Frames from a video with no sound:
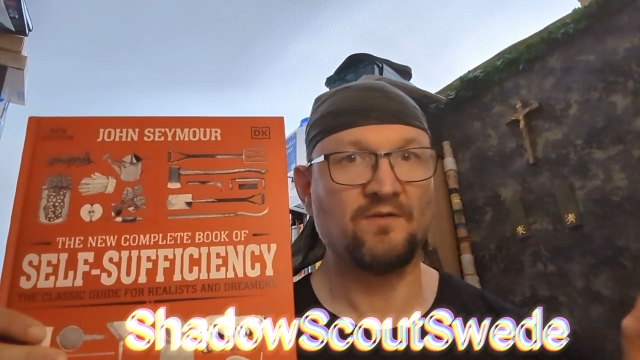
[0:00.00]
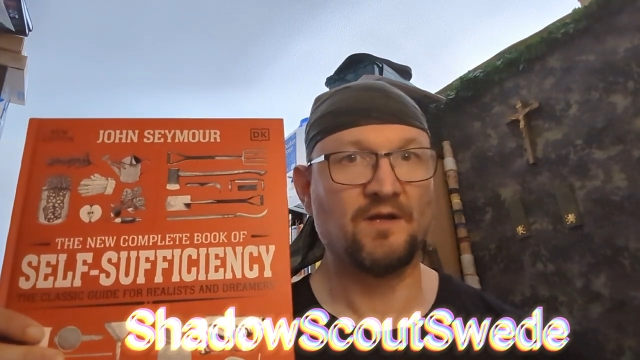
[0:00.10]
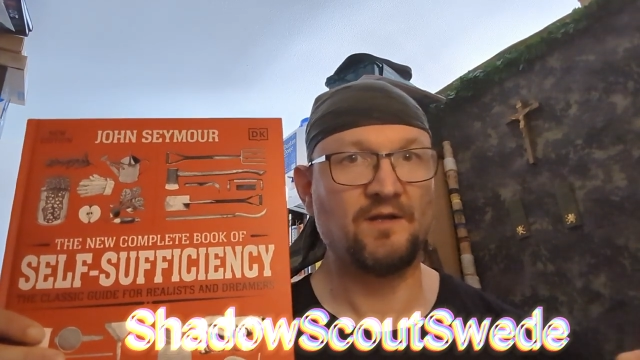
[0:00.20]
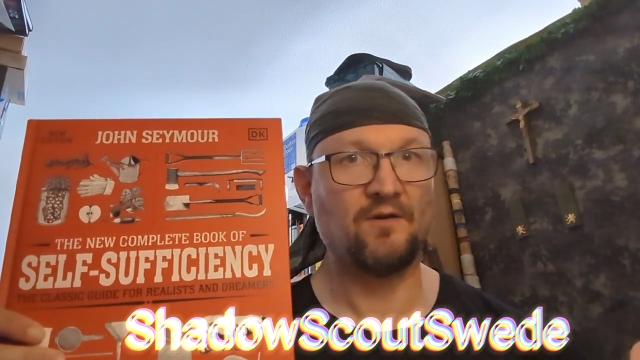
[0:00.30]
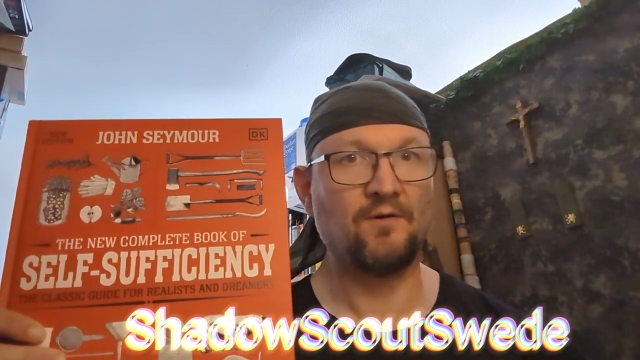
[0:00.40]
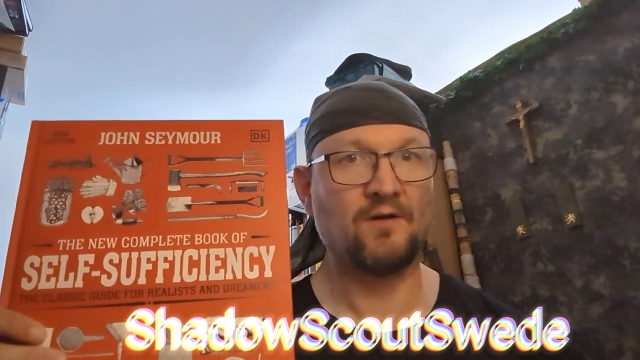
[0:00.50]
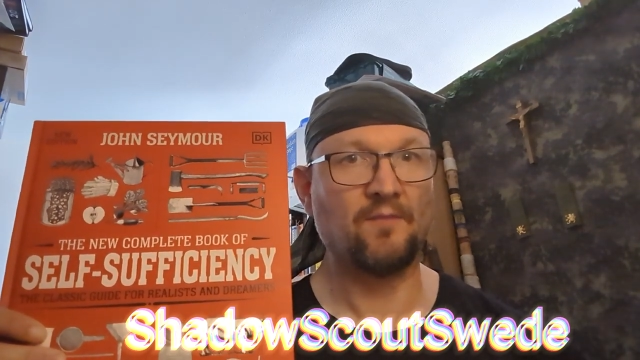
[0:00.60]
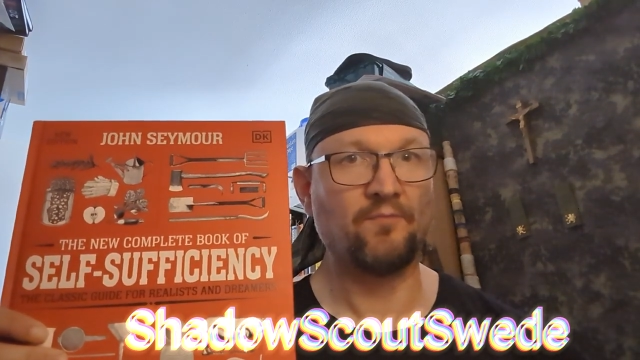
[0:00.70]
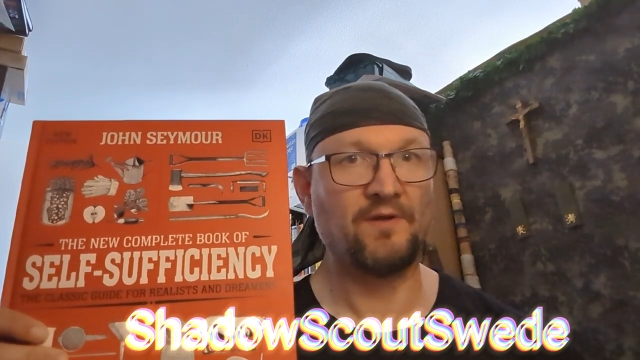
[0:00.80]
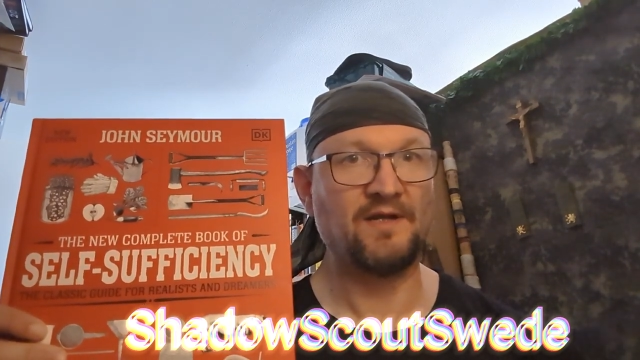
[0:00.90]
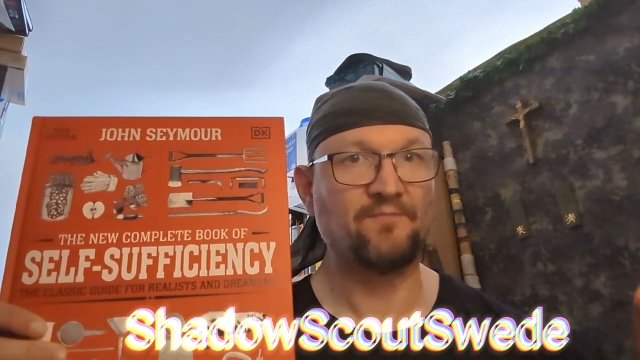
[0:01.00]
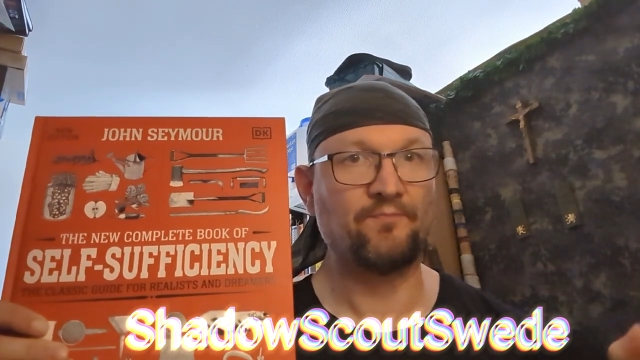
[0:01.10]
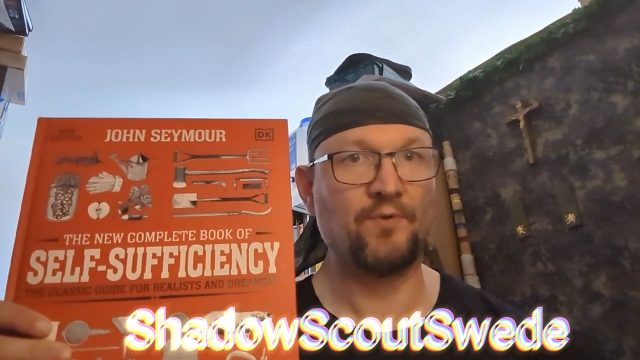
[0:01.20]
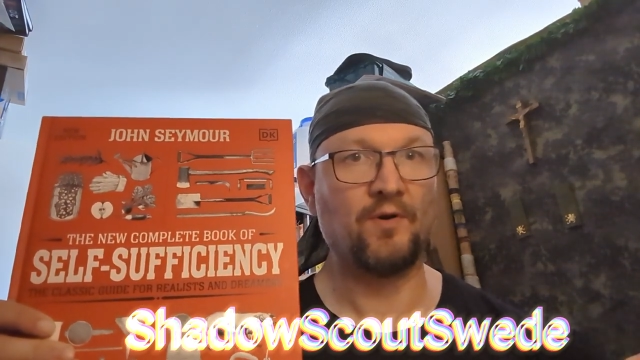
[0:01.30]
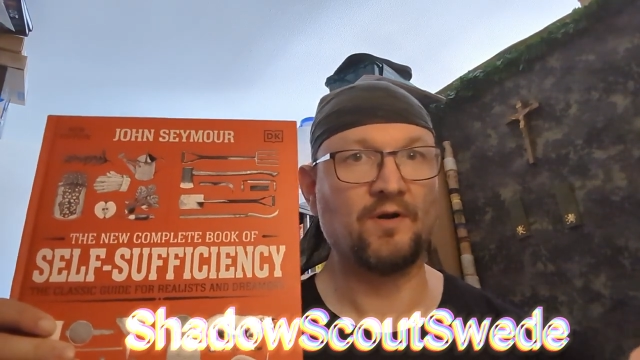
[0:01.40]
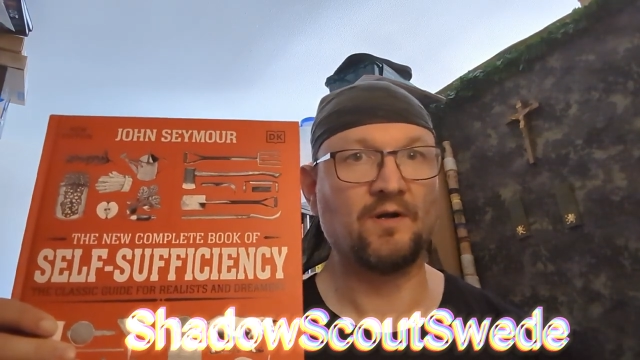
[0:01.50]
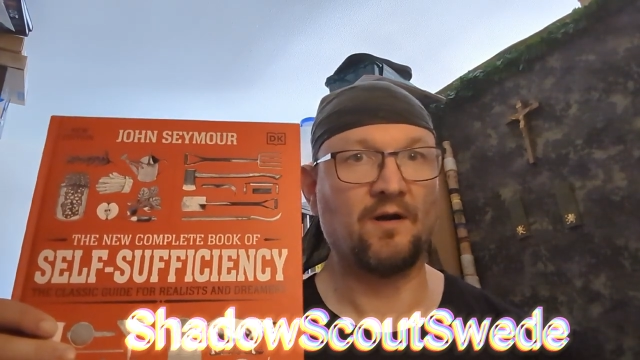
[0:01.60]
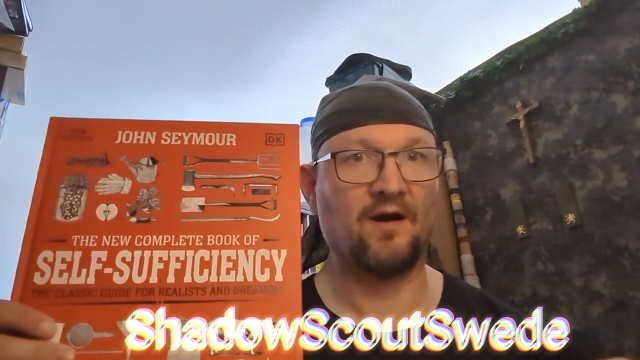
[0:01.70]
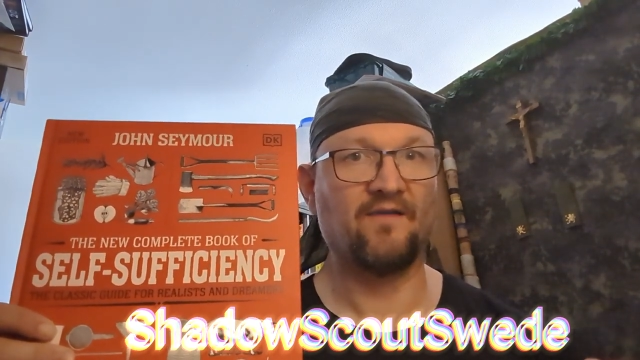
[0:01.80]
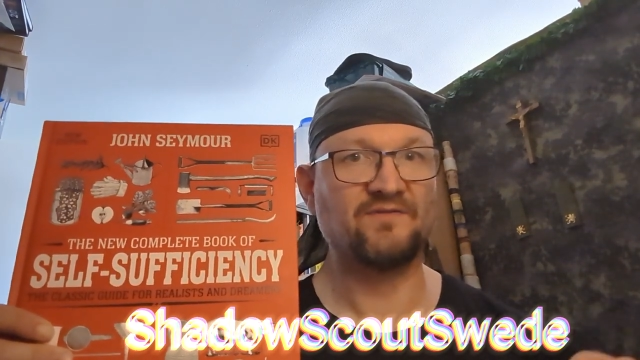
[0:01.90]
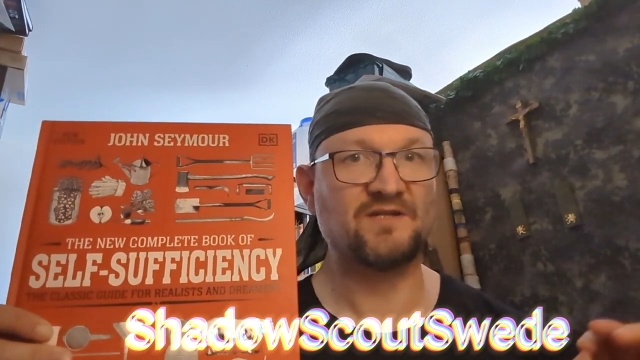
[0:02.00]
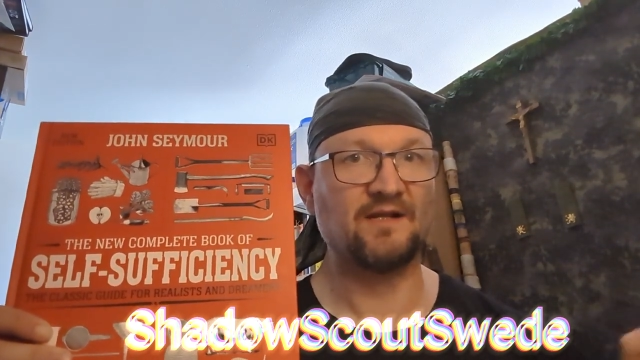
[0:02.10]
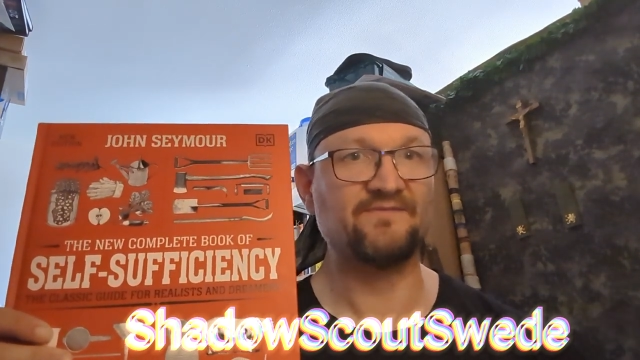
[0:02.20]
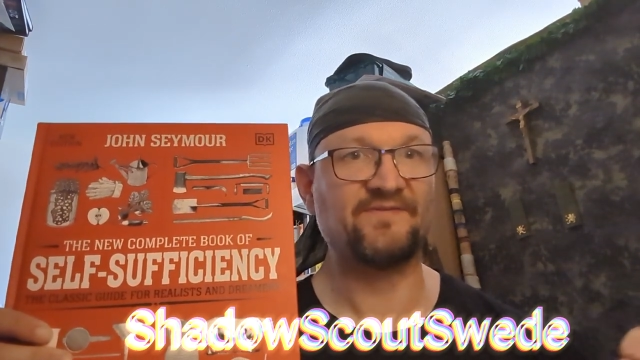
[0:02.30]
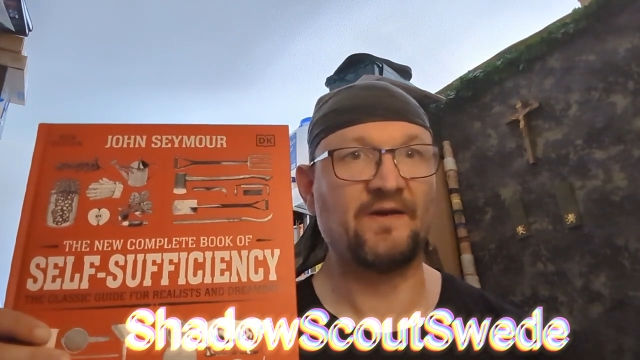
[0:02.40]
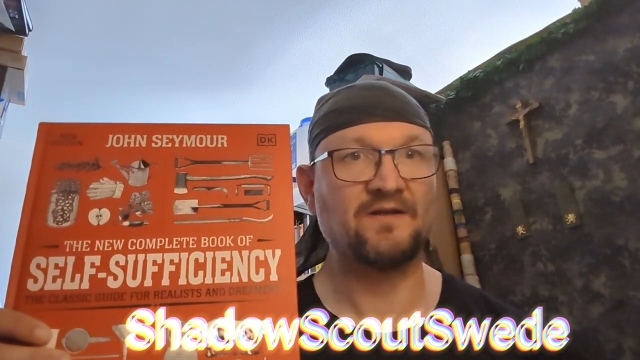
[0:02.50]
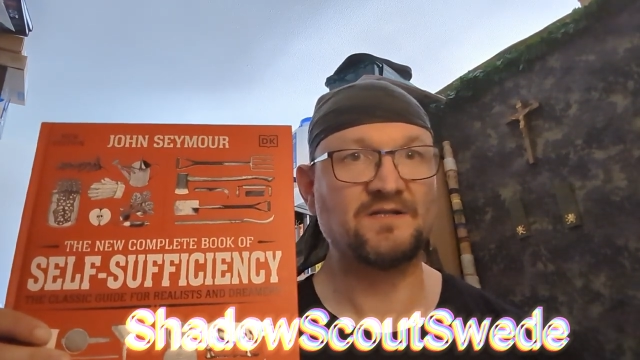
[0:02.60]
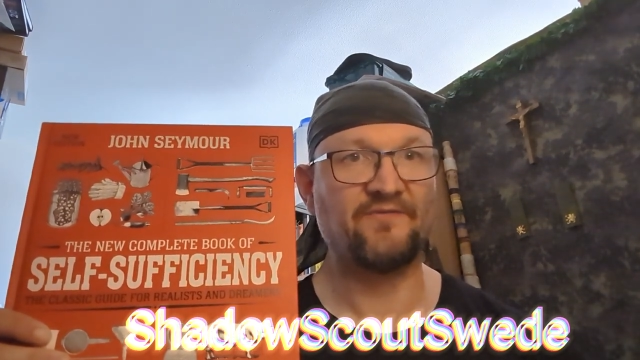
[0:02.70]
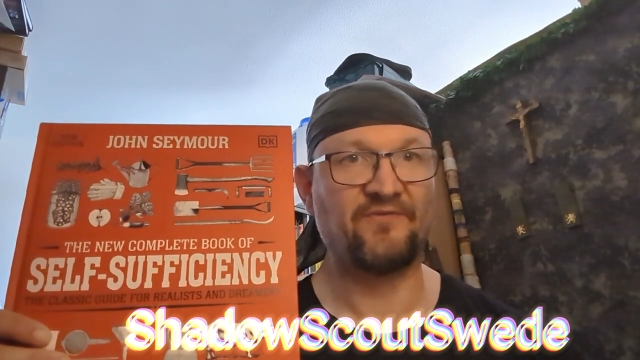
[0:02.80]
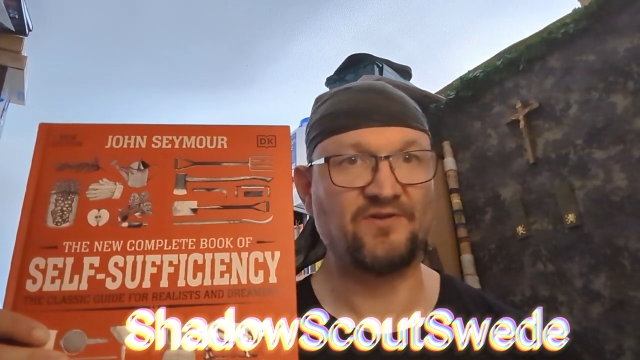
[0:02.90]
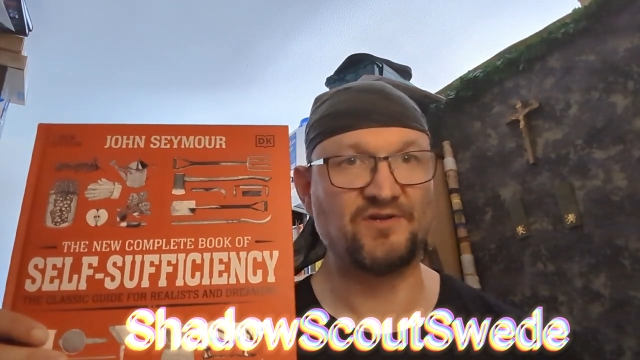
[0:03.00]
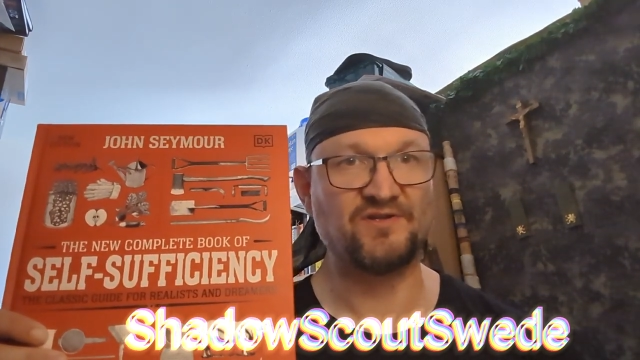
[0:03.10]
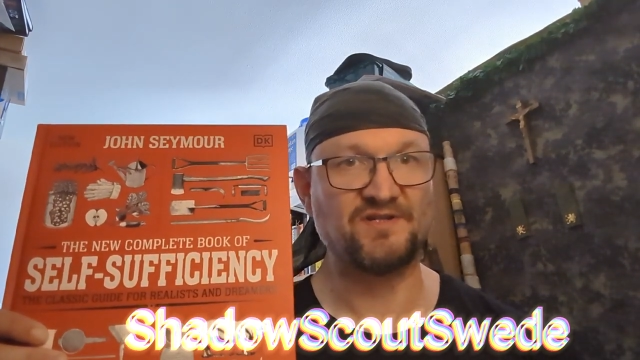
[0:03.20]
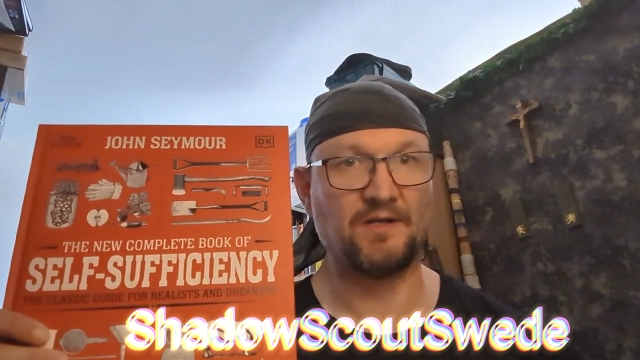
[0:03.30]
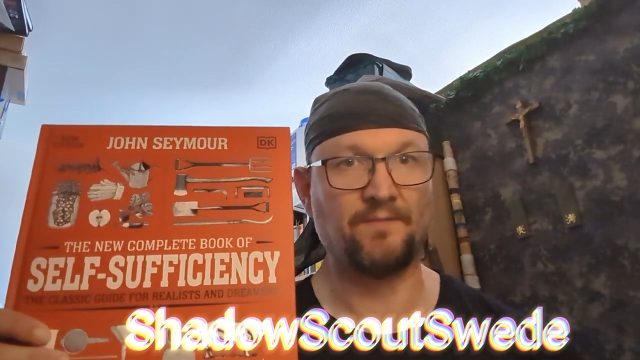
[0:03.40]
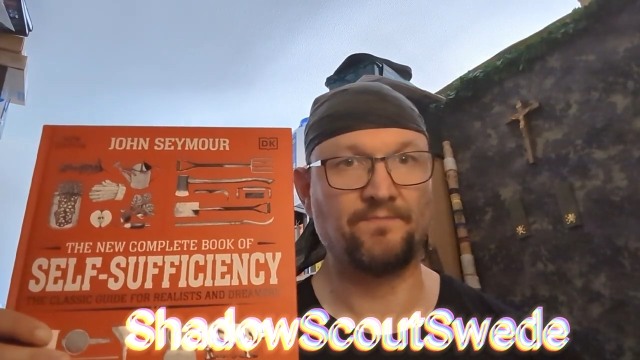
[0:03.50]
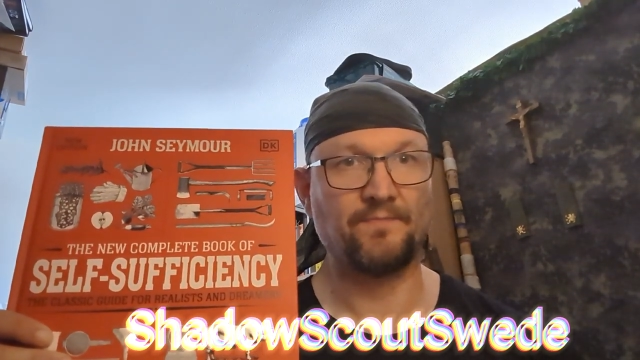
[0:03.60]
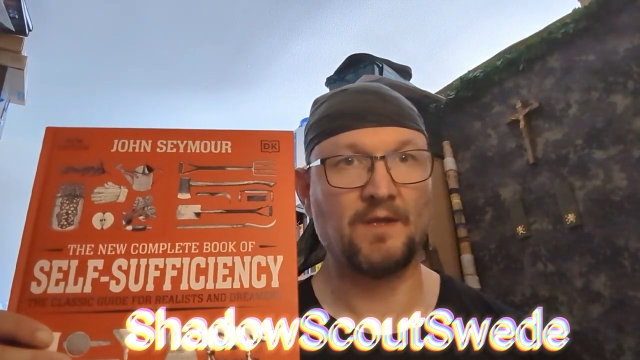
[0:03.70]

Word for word: The New Complete Book of Self-Sufficiency.